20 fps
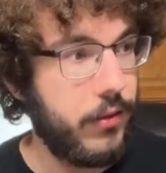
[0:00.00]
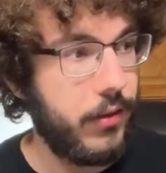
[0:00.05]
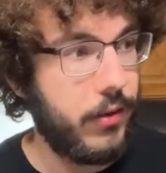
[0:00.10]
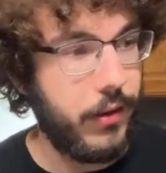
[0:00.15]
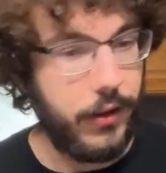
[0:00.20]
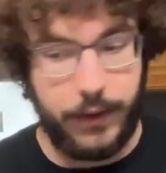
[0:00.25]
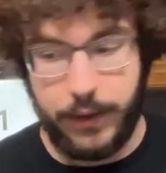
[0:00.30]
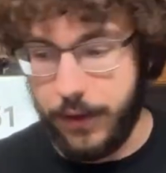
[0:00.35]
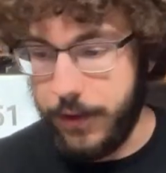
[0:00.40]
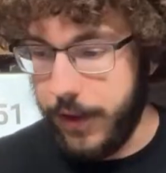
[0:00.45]

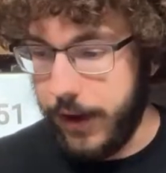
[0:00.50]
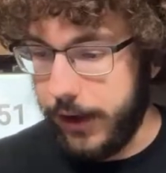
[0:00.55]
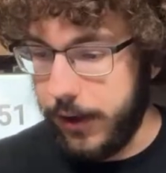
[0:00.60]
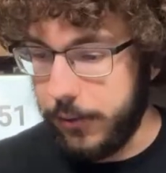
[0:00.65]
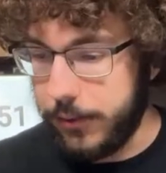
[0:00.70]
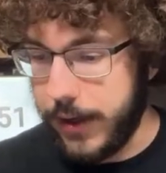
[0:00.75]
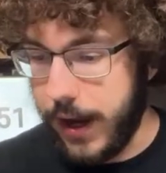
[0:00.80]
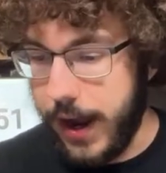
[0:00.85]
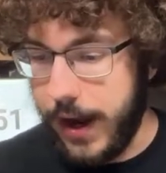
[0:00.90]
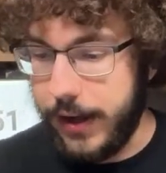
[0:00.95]
Like, the Lego
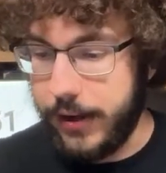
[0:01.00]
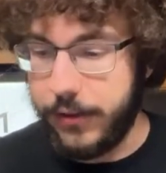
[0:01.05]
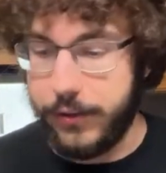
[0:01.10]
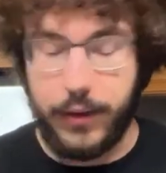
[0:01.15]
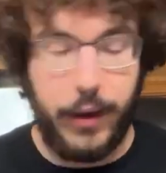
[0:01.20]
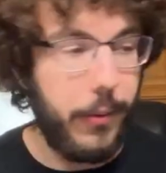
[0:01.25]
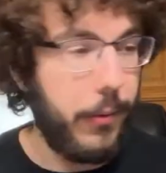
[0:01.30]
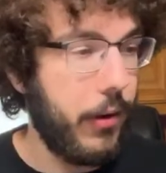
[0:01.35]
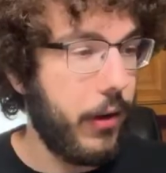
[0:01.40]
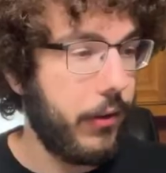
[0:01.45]
tires
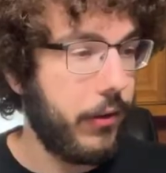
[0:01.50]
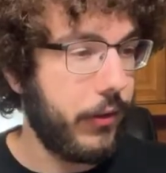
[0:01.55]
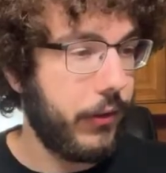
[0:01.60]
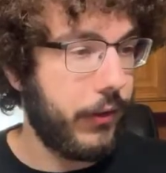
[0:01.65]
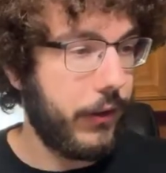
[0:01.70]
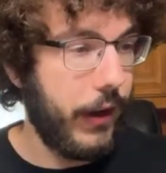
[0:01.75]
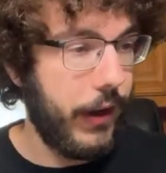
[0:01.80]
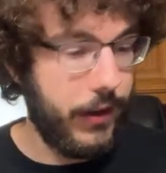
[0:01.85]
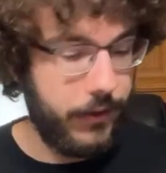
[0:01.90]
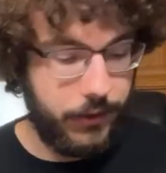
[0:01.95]
I would
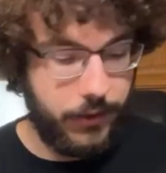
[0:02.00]
understand